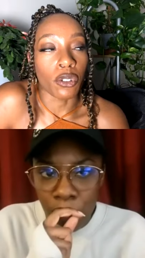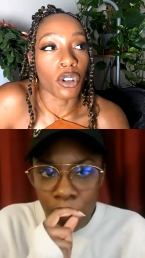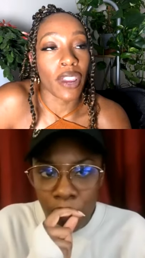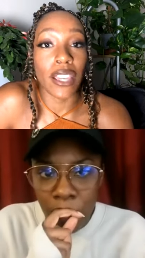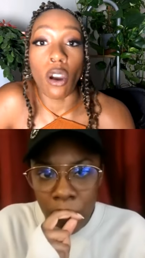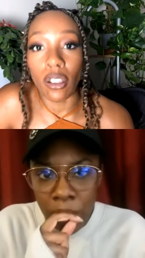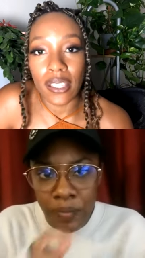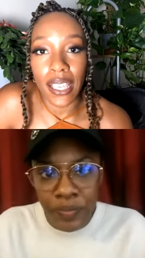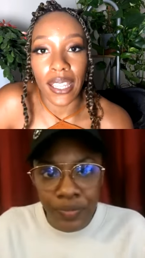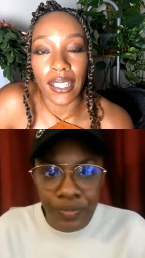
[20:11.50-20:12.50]
Speaker 1: create
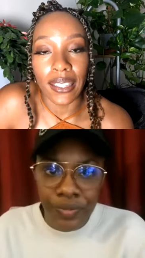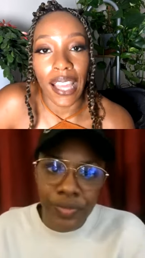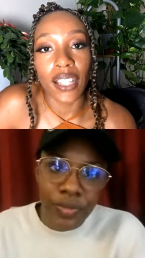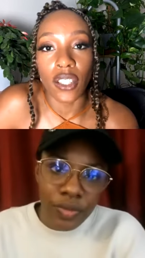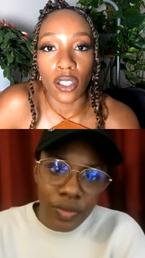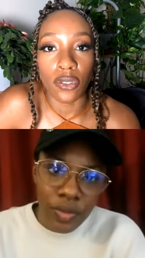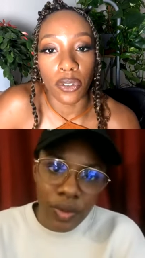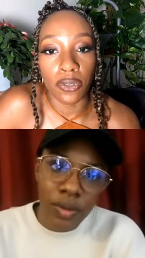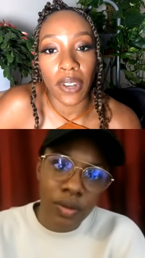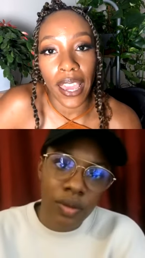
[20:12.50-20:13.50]
content that does
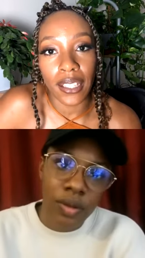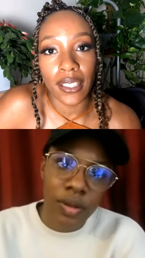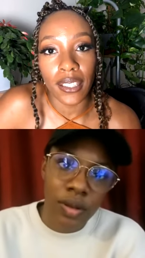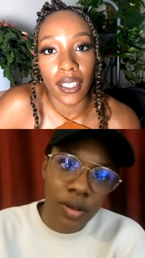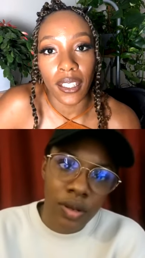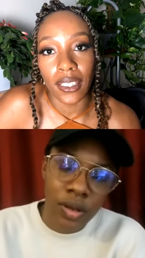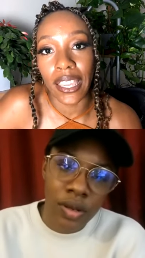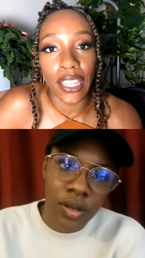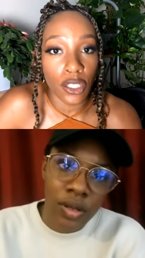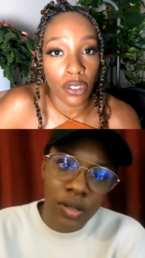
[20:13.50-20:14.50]
reflect the
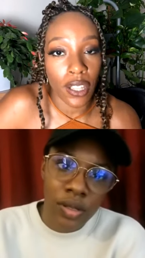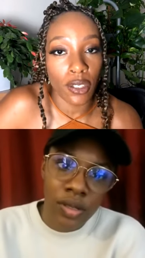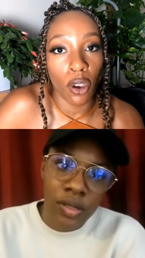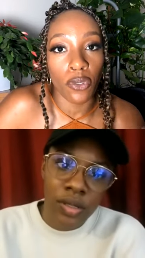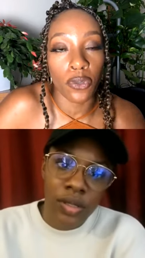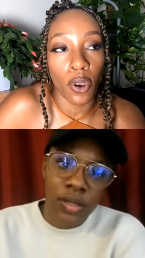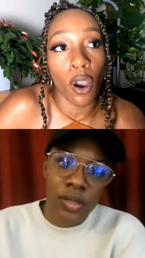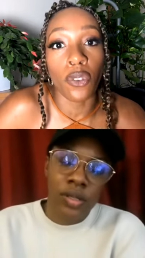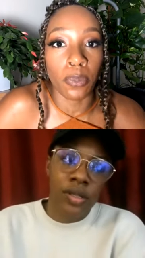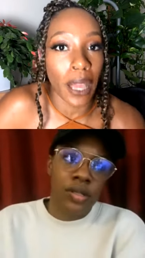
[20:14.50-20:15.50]
interests of
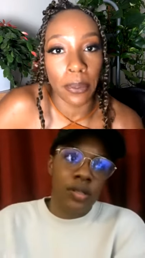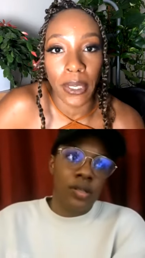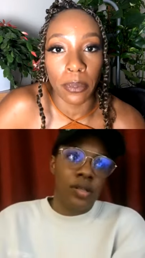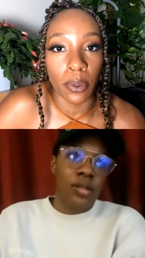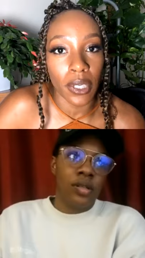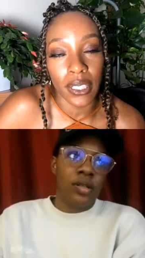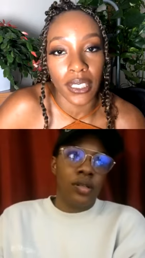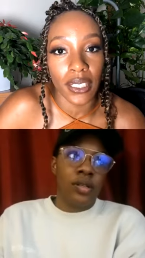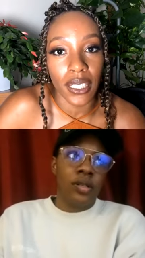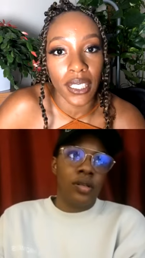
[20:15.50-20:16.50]
black people,
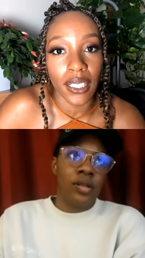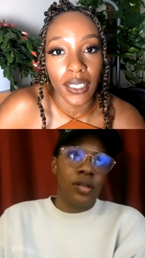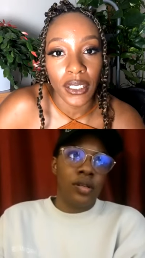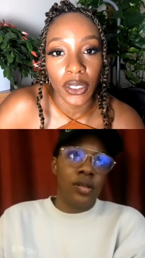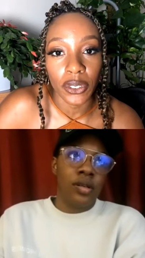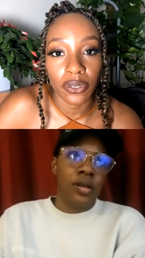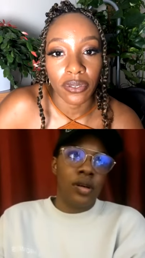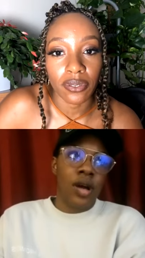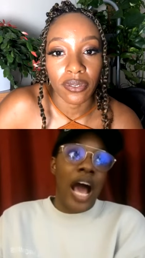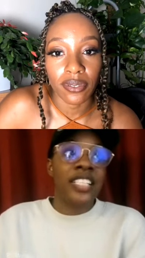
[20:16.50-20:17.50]
essentially?
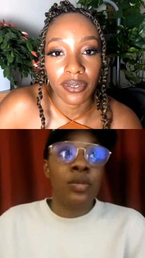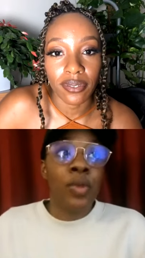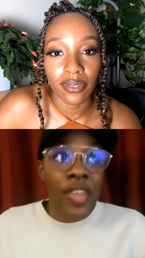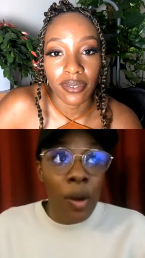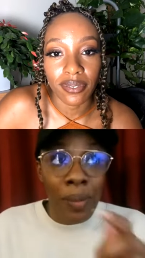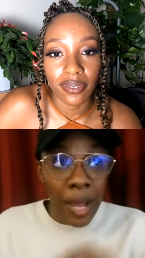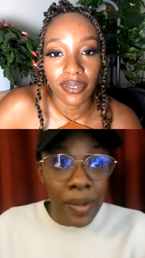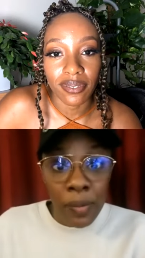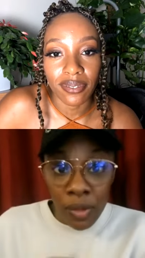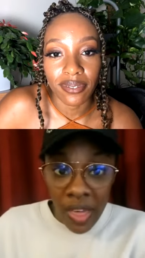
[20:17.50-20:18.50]
Speaker 2: As in without black
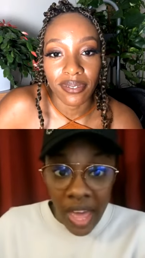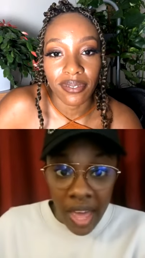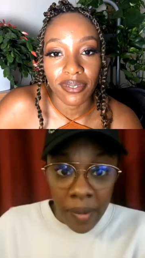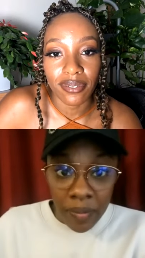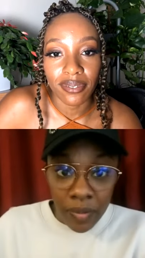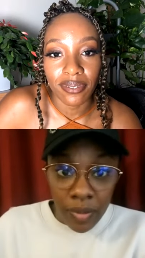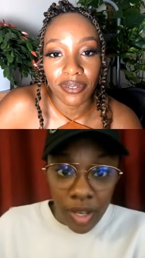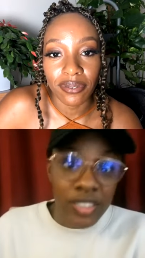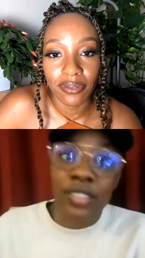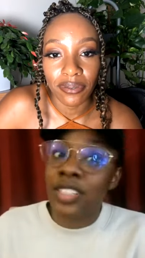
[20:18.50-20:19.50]
people there?
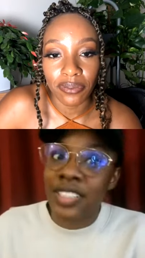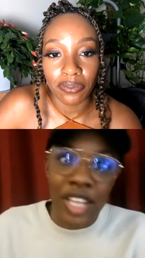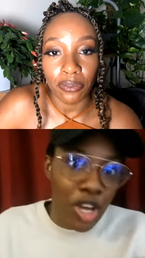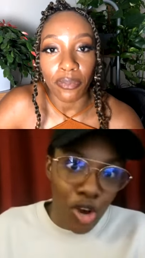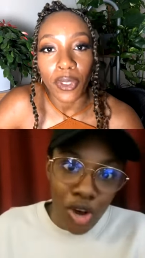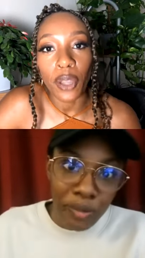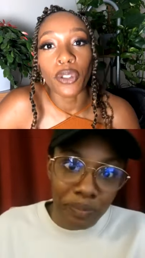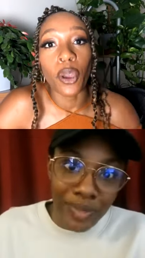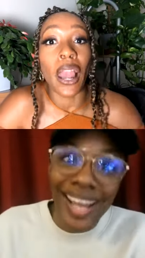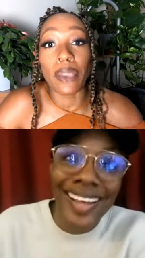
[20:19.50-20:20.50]
Because I was going to say they
Speaker 1: can't.
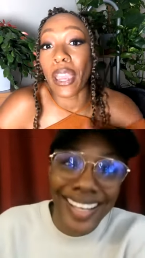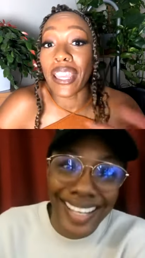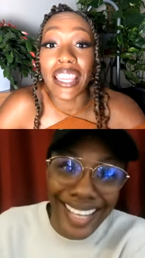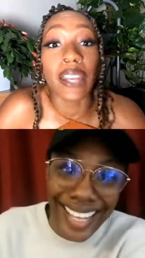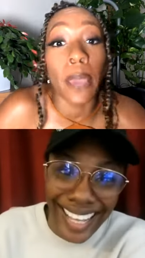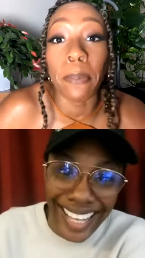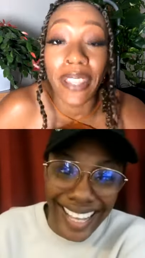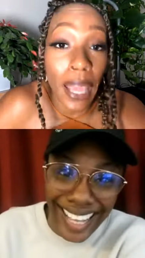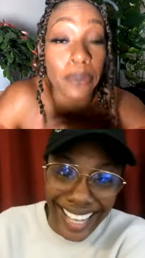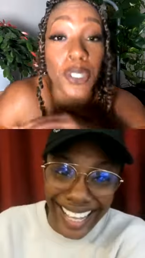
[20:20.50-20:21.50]
No, like, it's
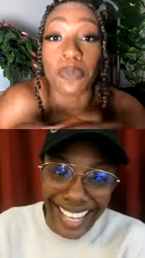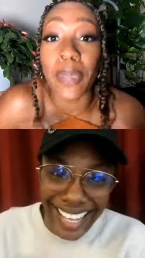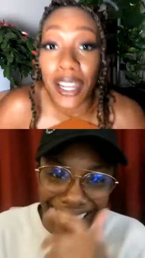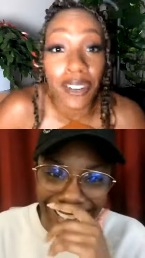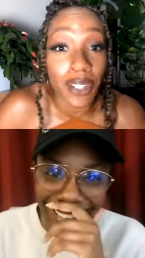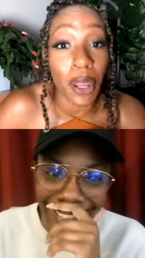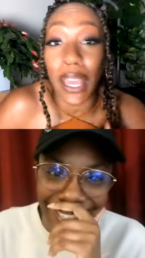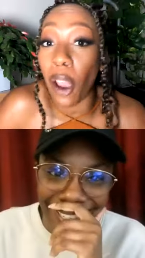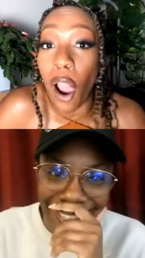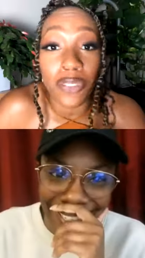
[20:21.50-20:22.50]
like just period. Like,
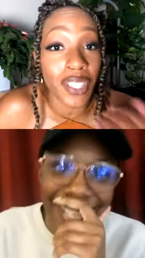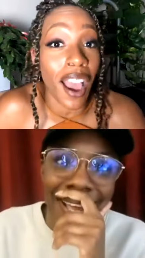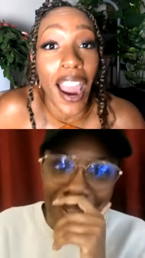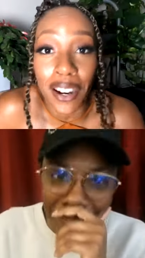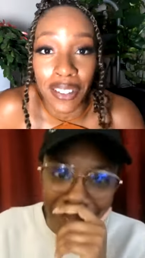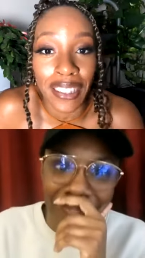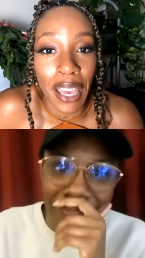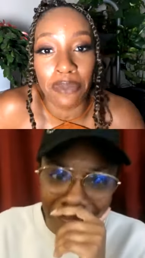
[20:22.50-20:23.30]
after hiring them,